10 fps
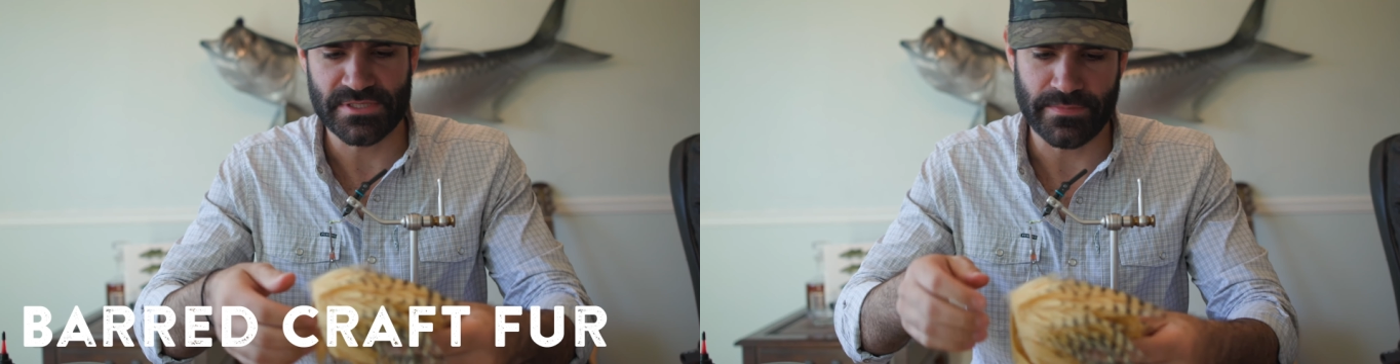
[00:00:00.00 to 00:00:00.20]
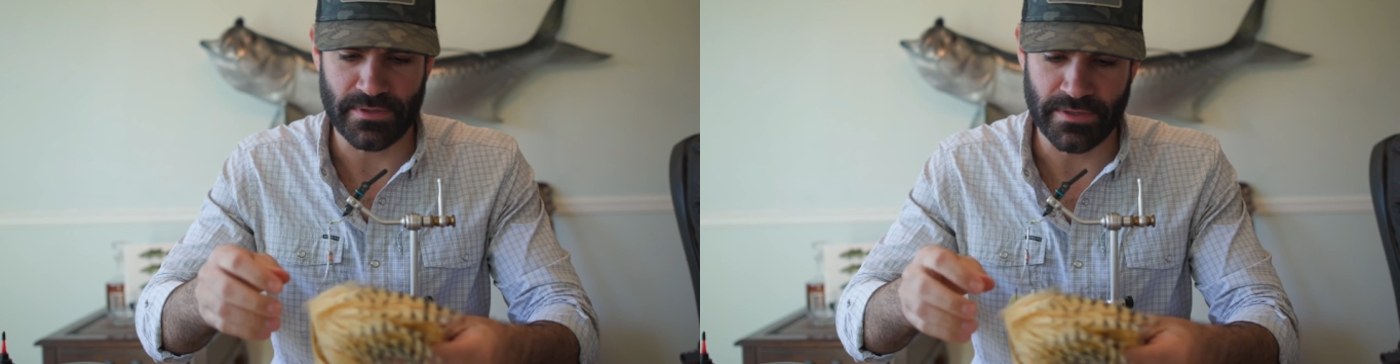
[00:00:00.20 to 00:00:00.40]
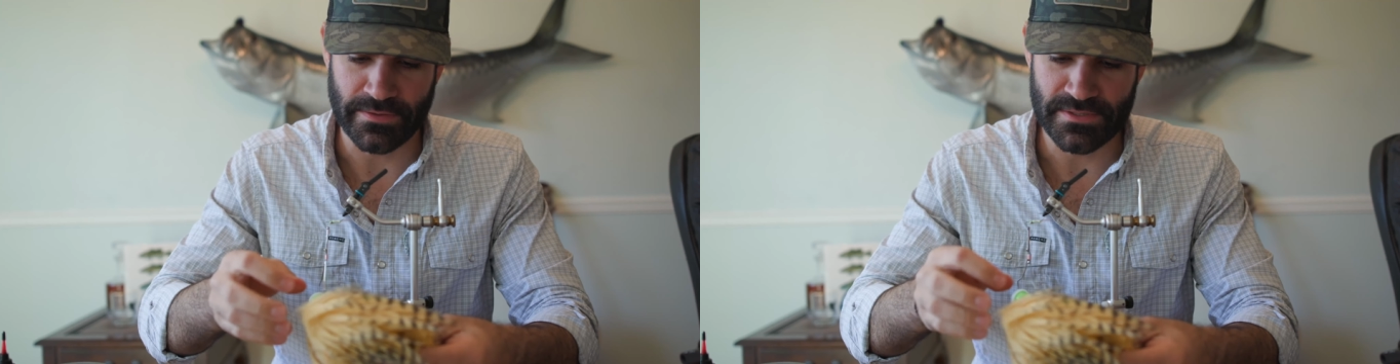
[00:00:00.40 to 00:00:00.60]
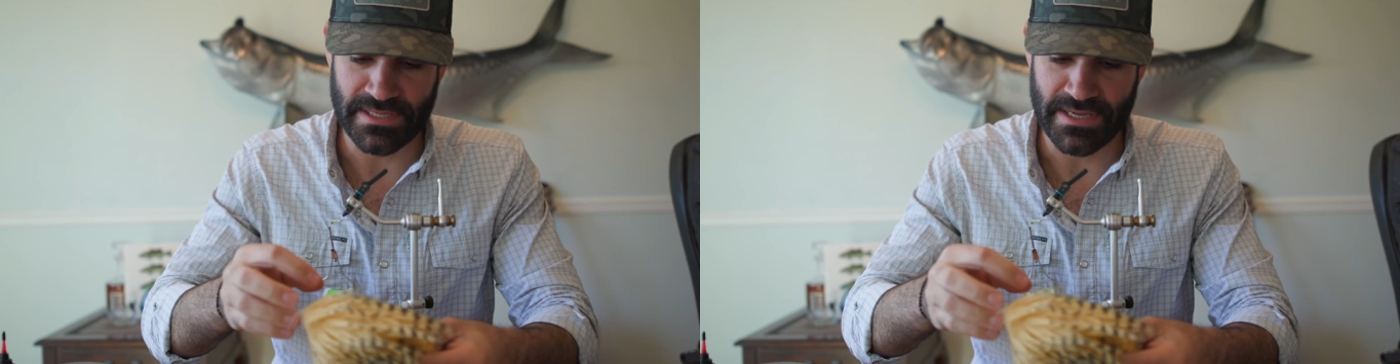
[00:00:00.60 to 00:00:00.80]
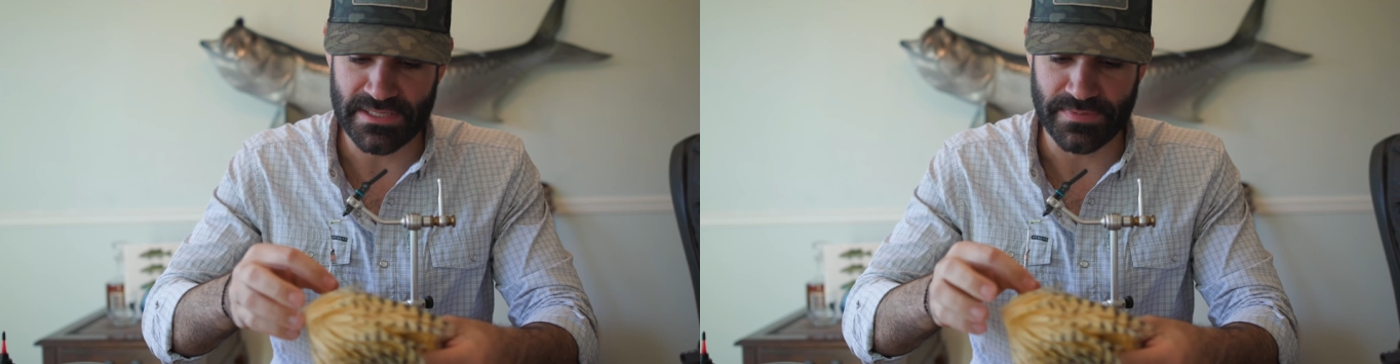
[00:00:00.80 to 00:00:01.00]
something along those
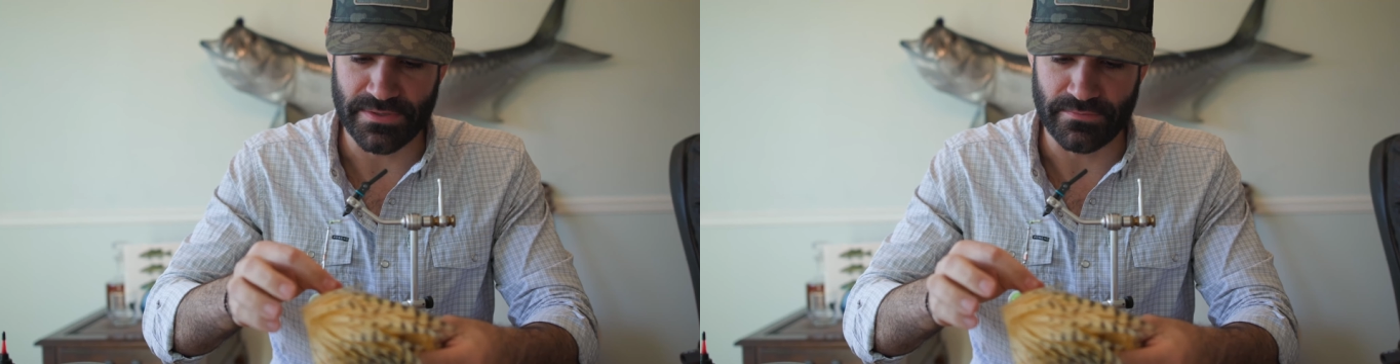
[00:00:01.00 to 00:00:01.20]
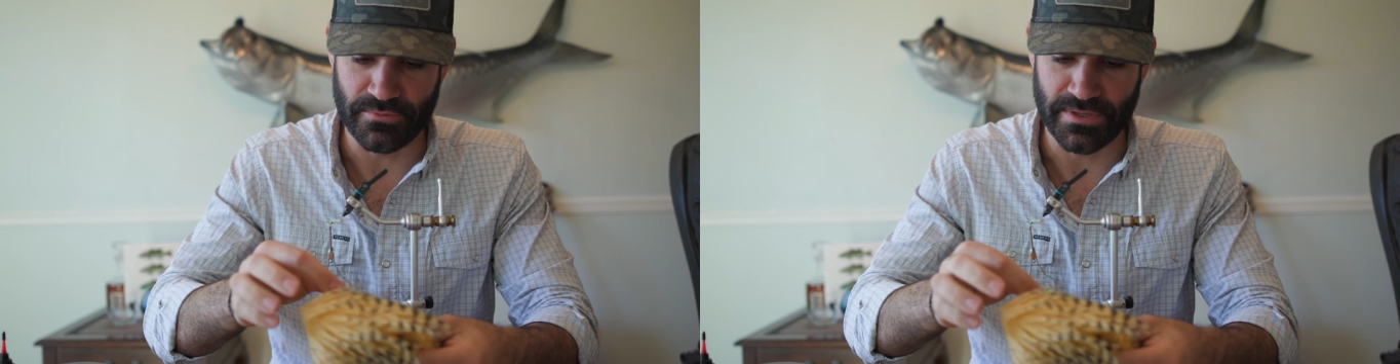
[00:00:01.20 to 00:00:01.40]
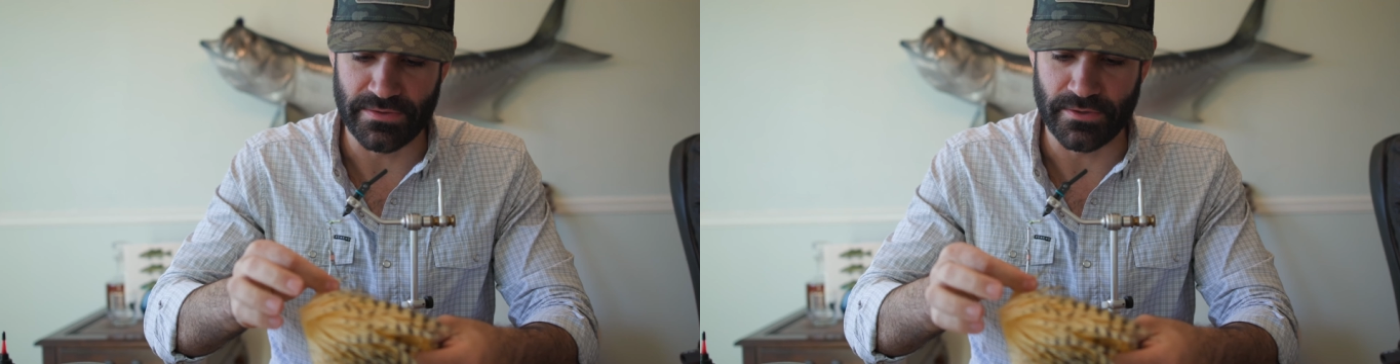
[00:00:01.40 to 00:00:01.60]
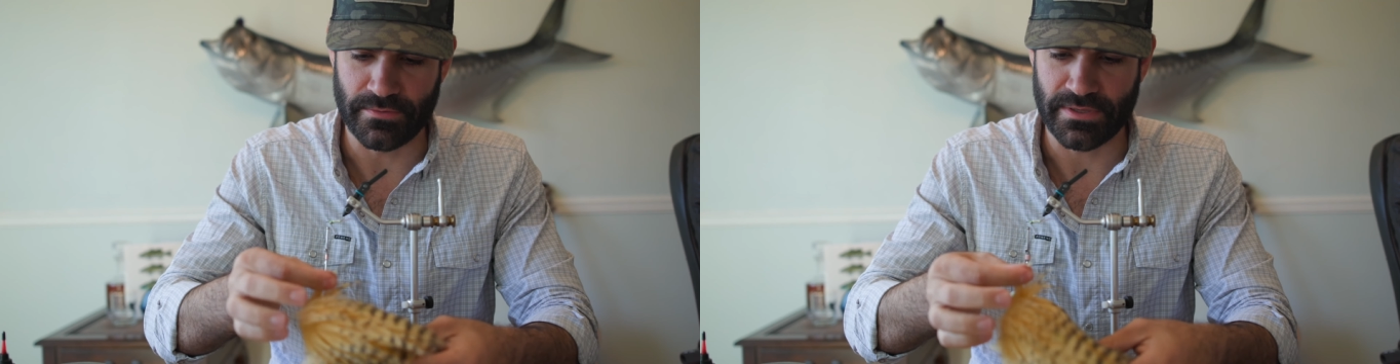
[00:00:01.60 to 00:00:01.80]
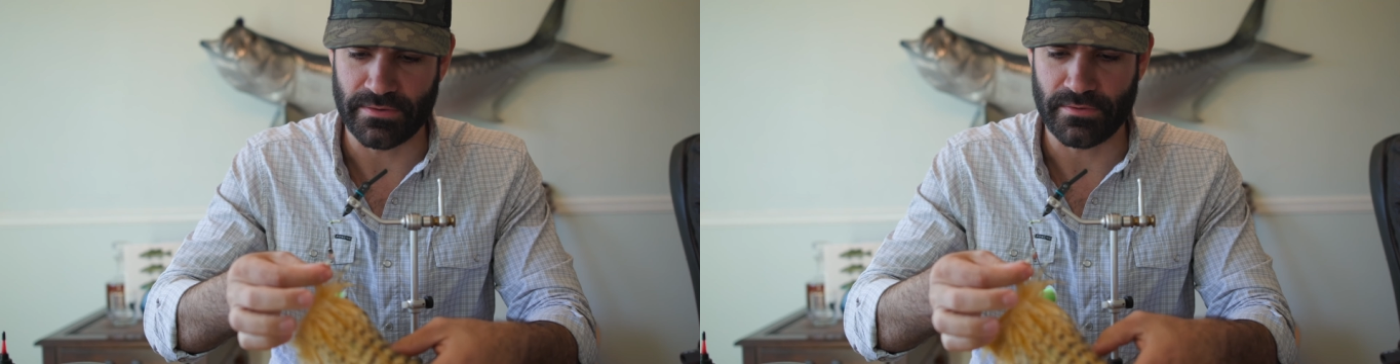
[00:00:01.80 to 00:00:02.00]
lines, but you really
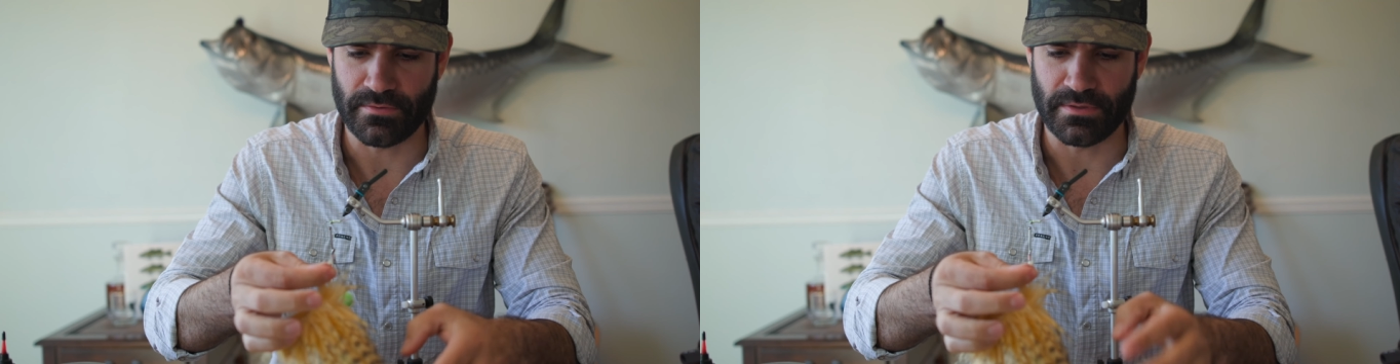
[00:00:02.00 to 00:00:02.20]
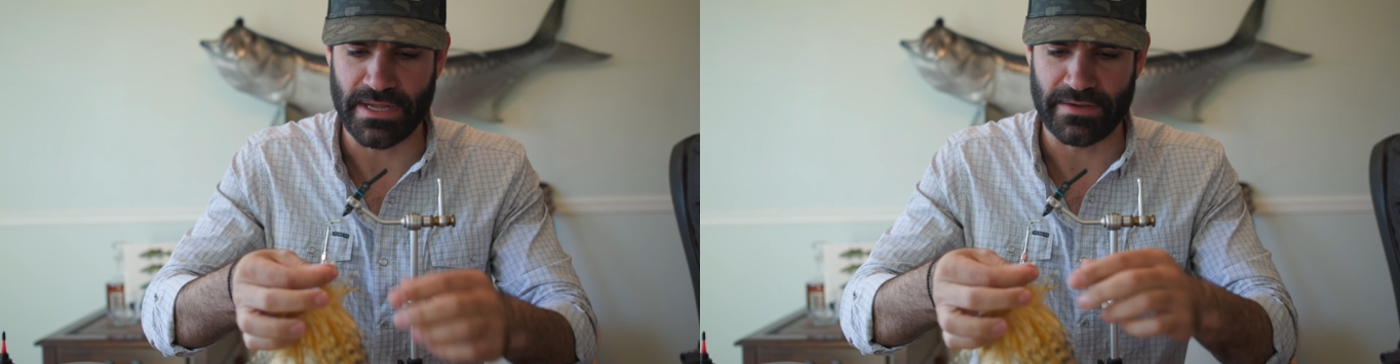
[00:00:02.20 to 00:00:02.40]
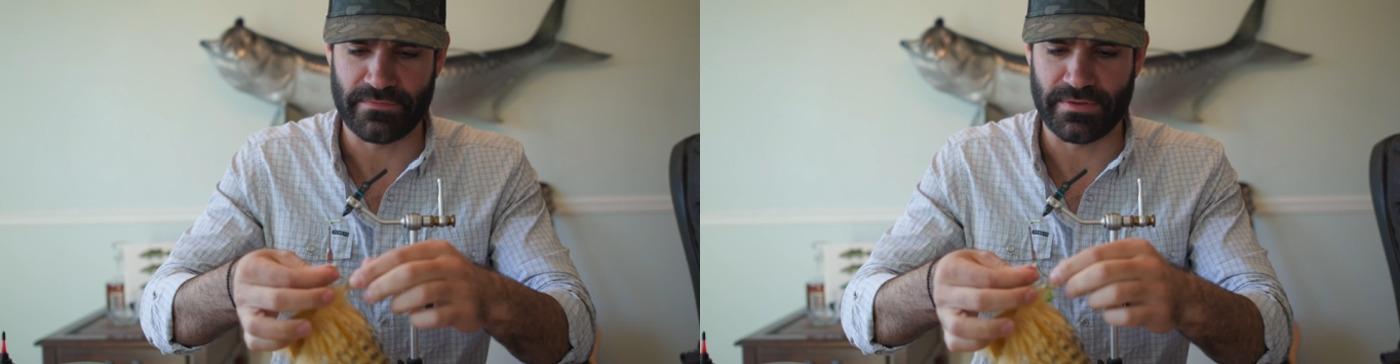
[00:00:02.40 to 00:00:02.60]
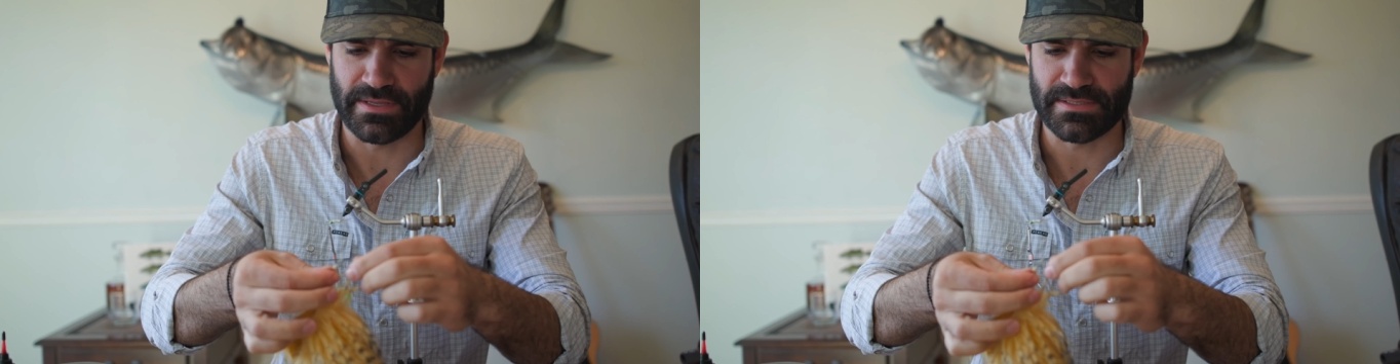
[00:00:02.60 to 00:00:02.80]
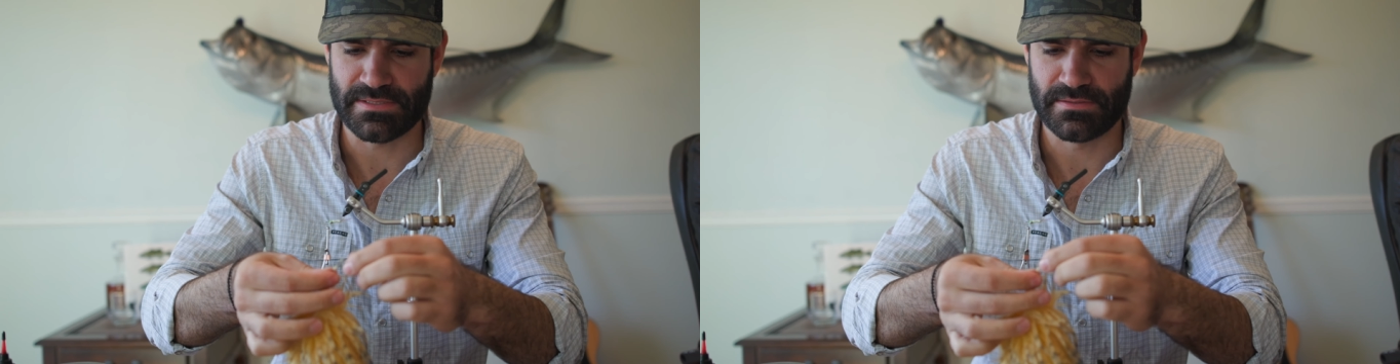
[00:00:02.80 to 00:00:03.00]
don't need a whole lot for
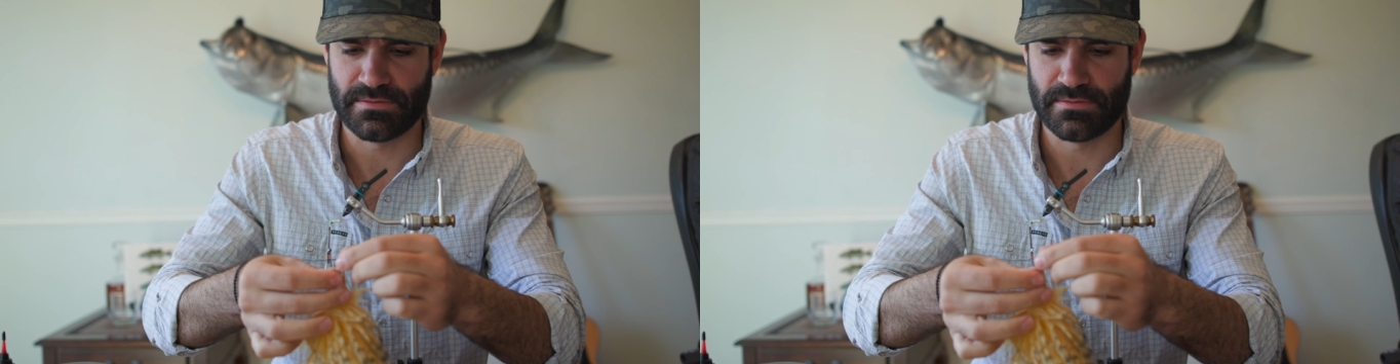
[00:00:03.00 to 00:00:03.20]
this.